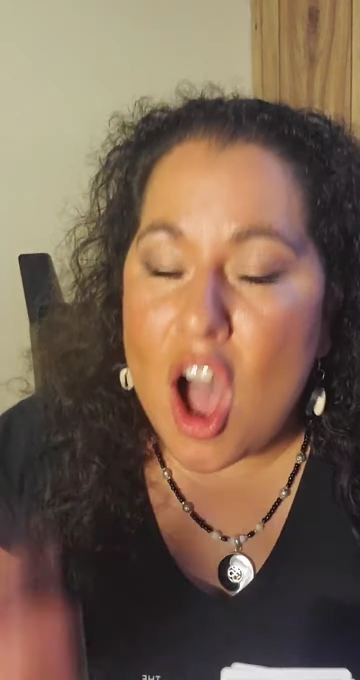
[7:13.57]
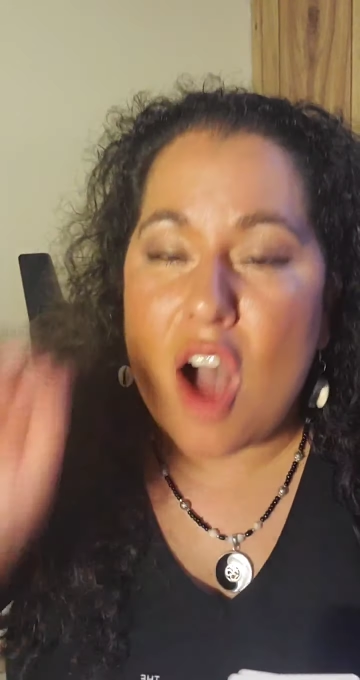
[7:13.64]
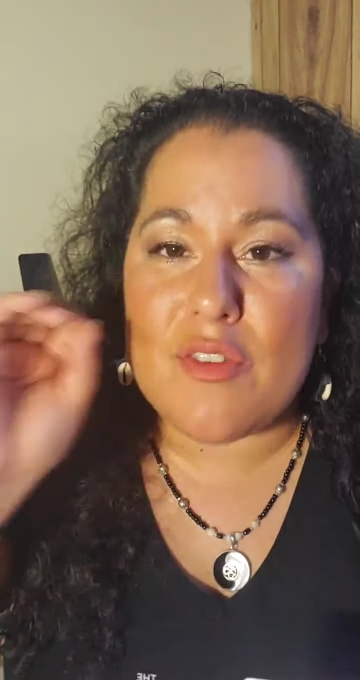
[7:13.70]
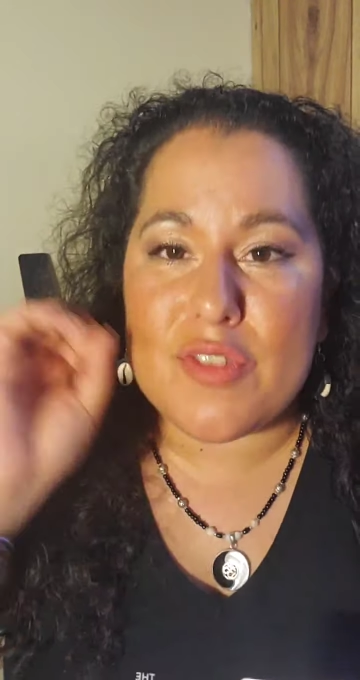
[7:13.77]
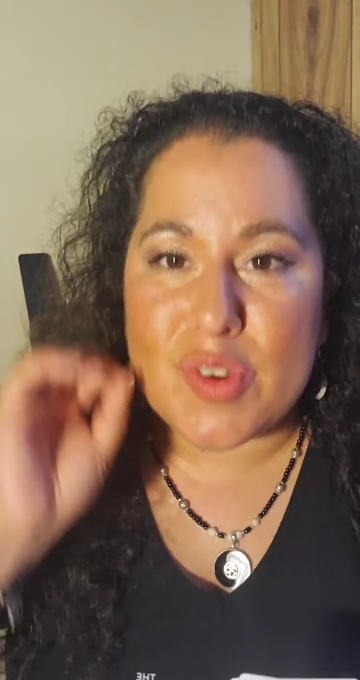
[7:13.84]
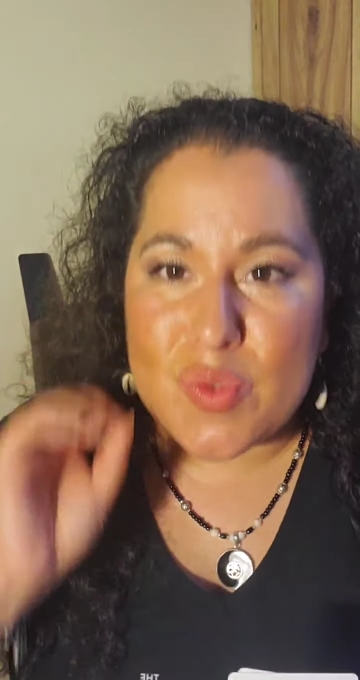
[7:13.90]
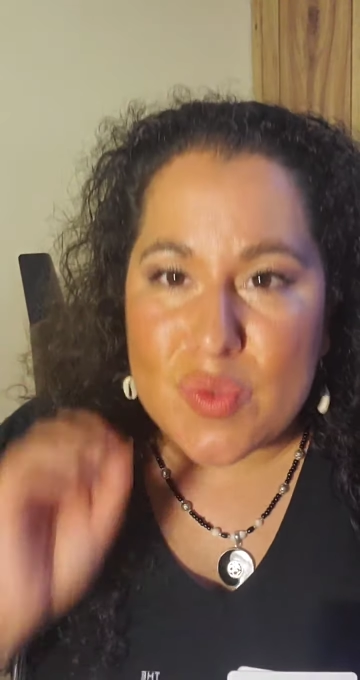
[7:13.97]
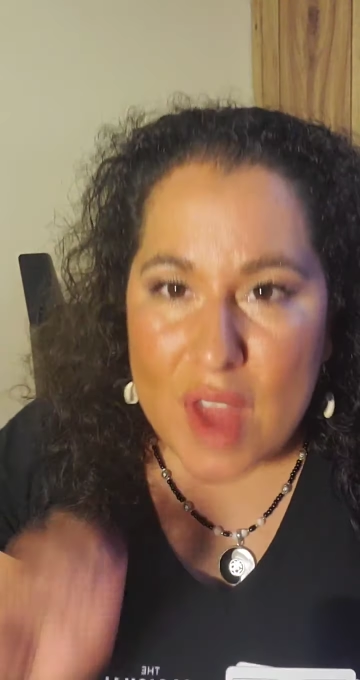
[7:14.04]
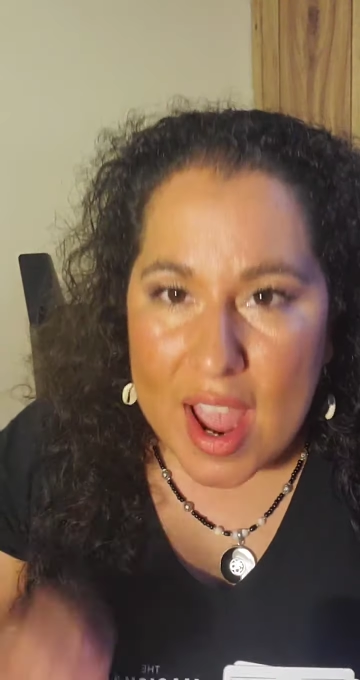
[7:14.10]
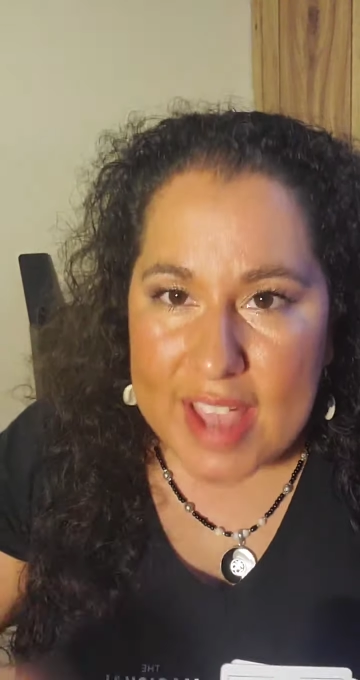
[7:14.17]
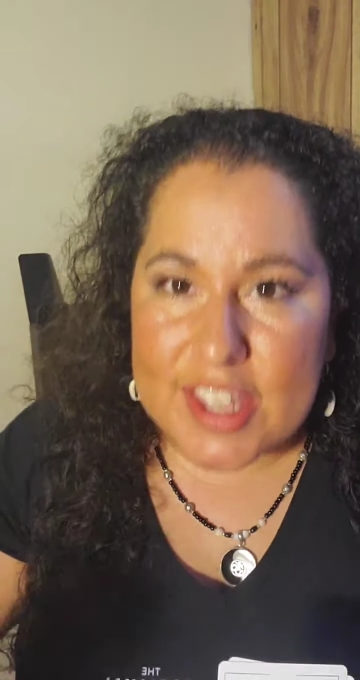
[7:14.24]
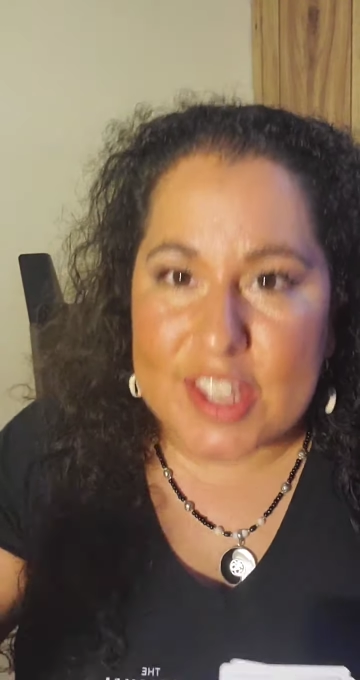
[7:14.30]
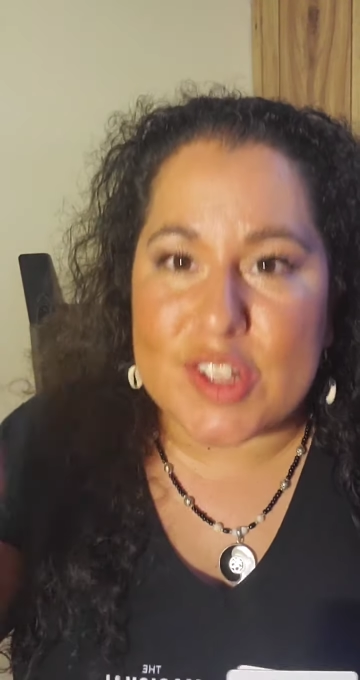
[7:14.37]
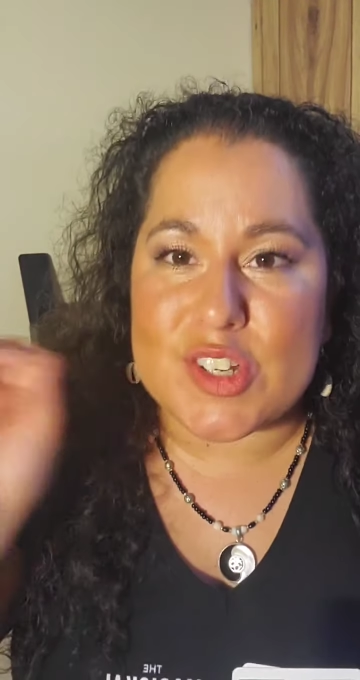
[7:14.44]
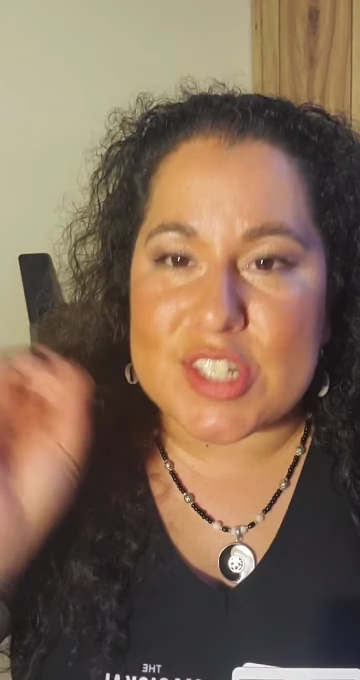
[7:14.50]
of the
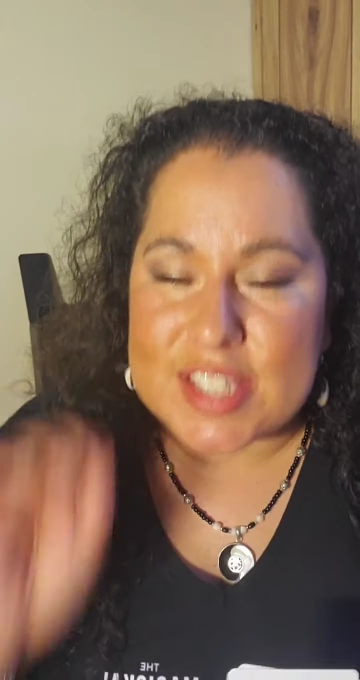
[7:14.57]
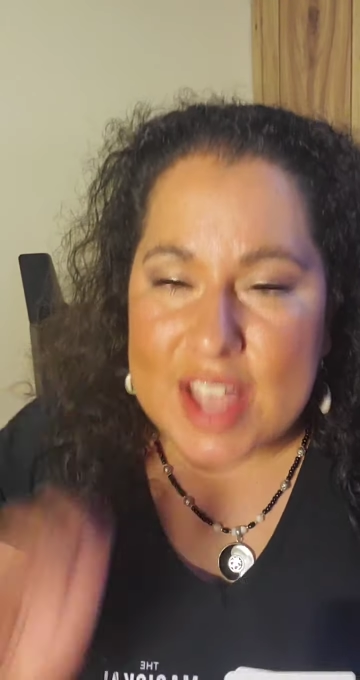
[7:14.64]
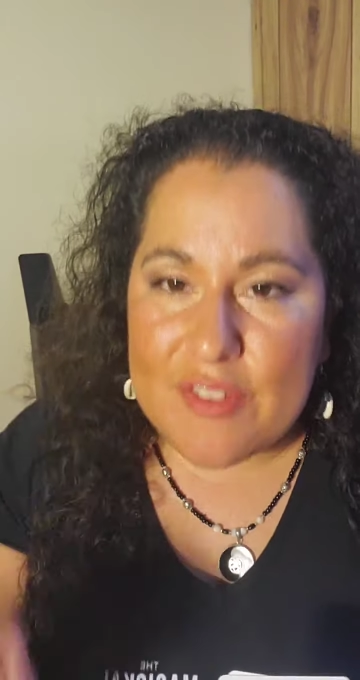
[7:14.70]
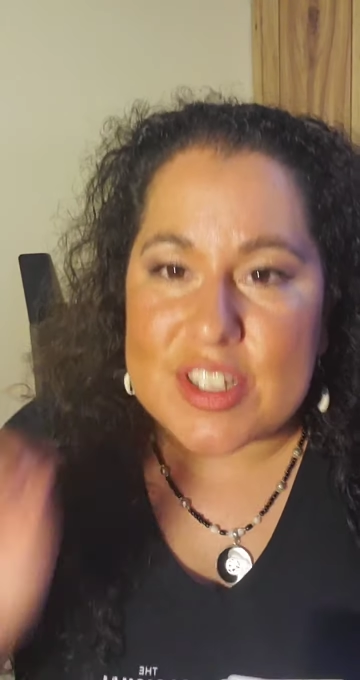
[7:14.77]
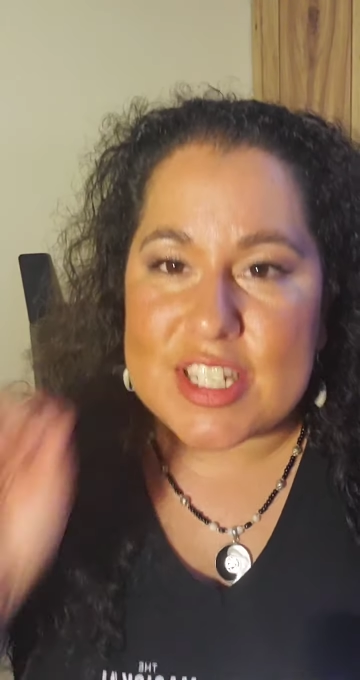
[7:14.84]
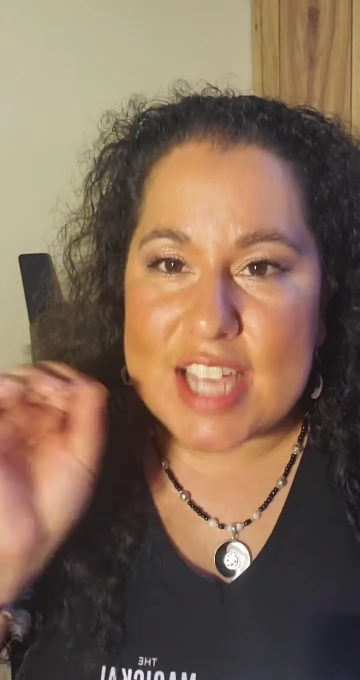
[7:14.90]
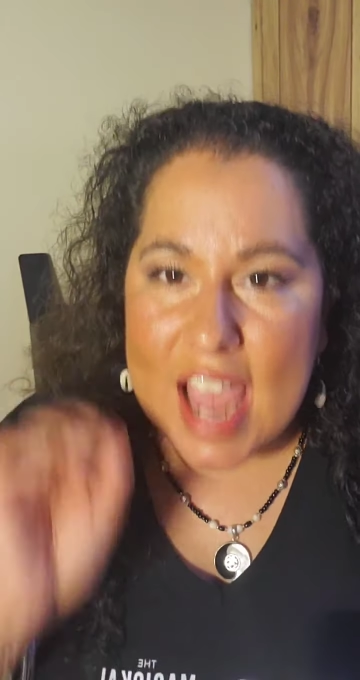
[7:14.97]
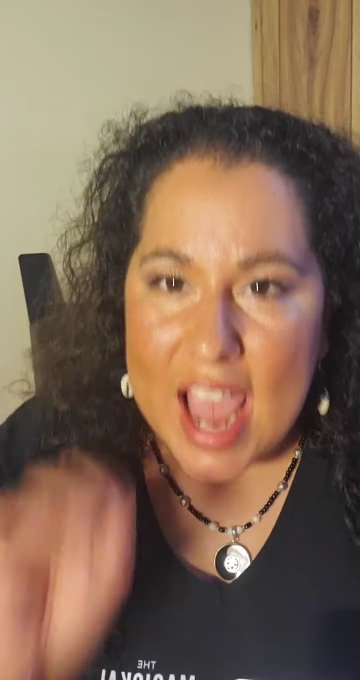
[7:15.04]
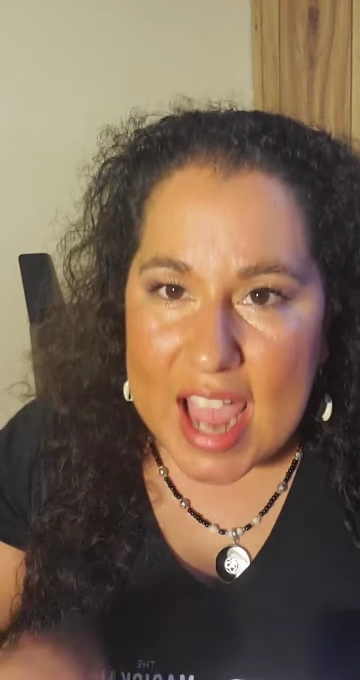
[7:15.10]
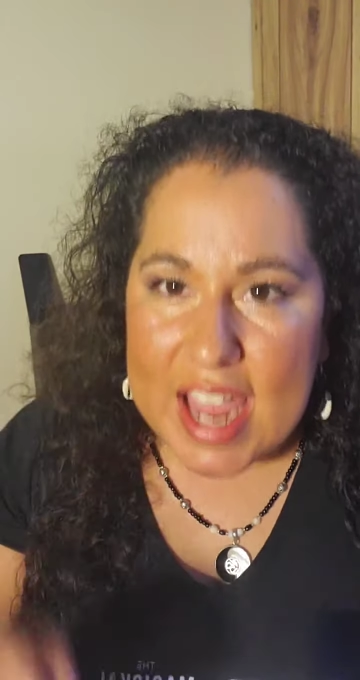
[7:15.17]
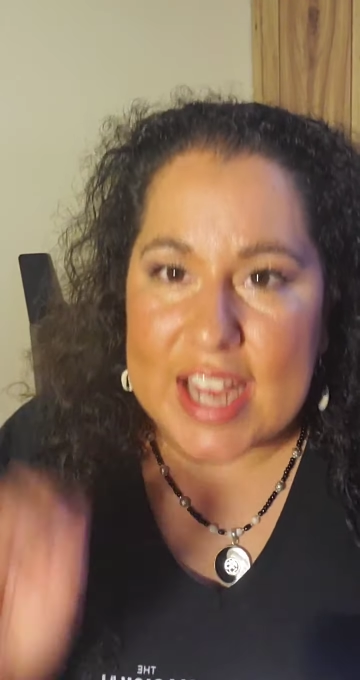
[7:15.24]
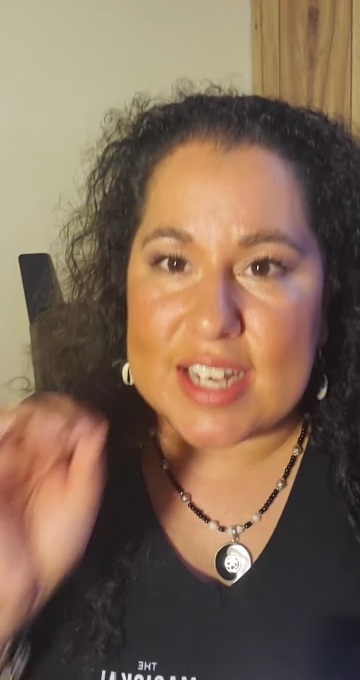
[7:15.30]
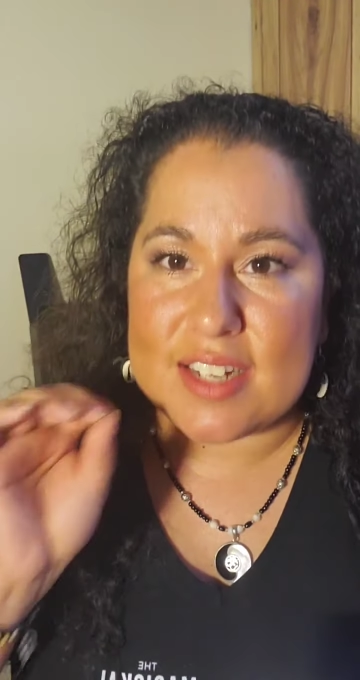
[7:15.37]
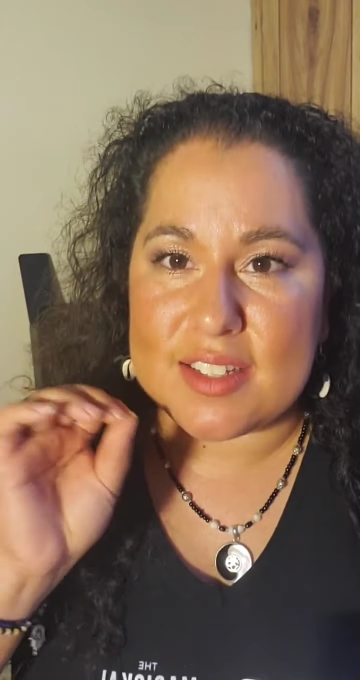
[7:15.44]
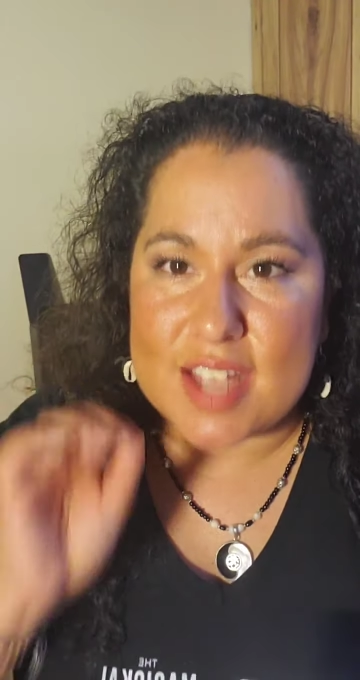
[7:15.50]
regular 78